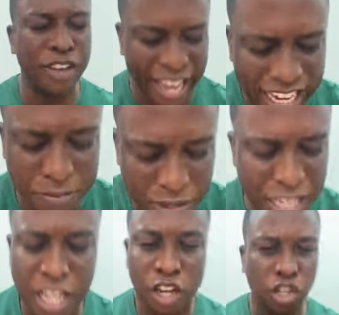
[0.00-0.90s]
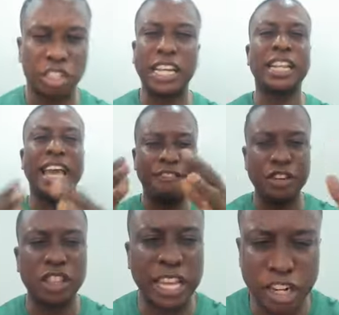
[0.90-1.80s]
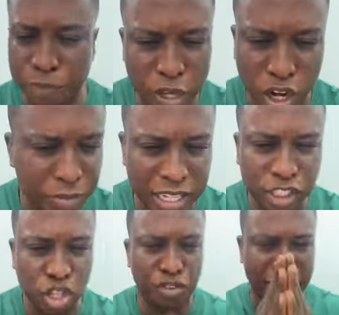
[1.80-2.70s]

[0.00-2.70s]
You've heard me concerning every NLP community.